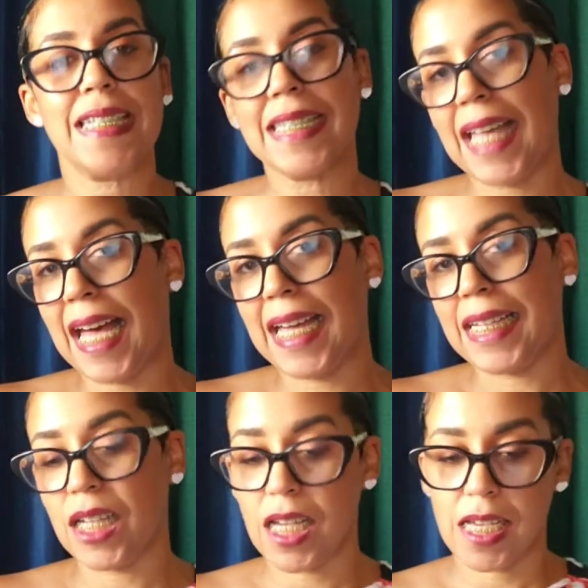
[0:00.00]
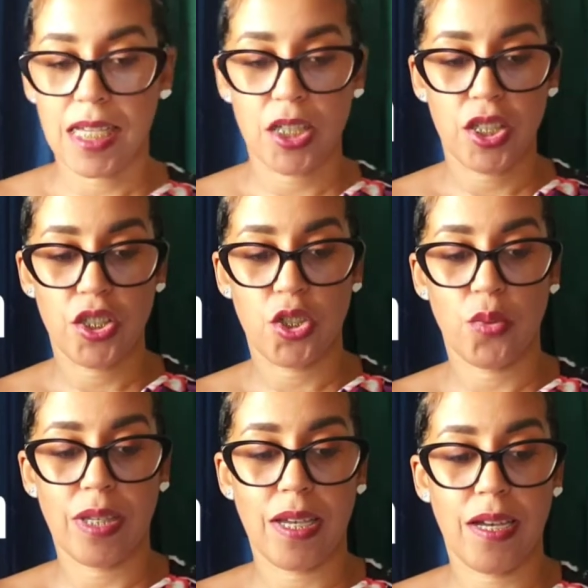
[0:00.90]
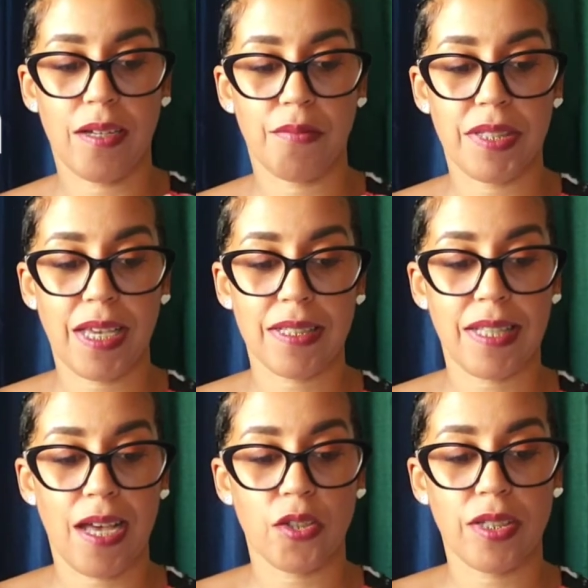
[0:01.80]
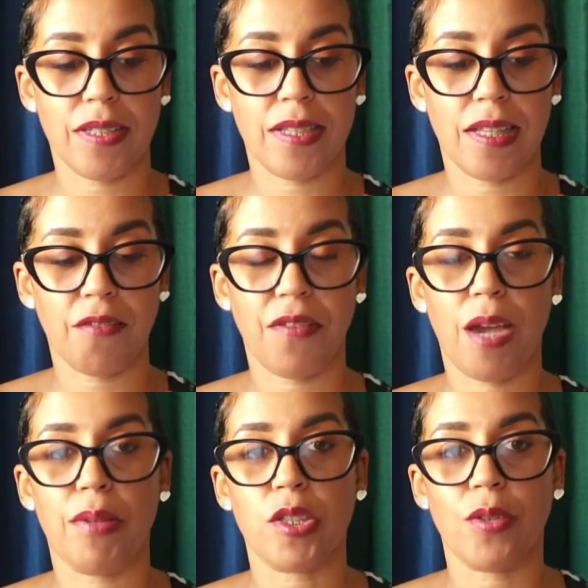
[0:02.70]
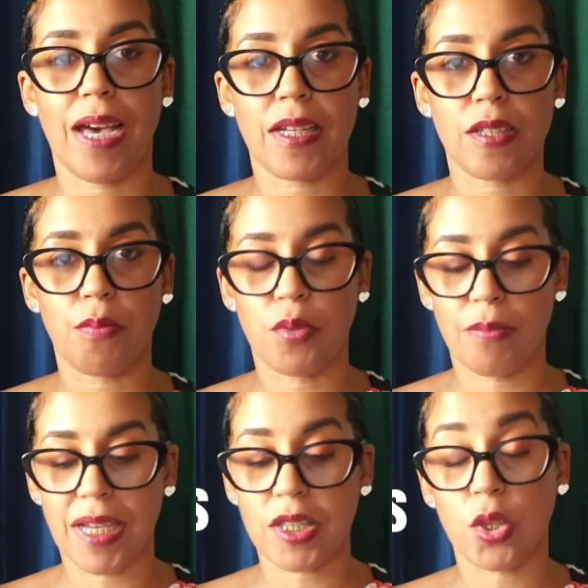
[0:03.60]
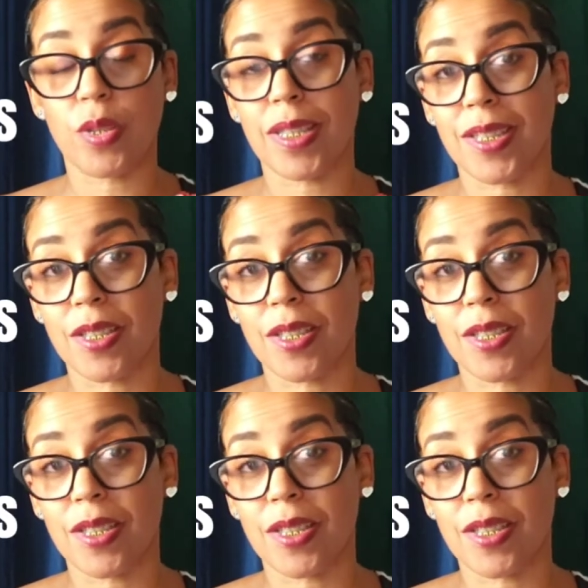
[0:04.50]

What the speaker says: So Nicole Elise Design, and she's doing textile. She's selling fabric. So I had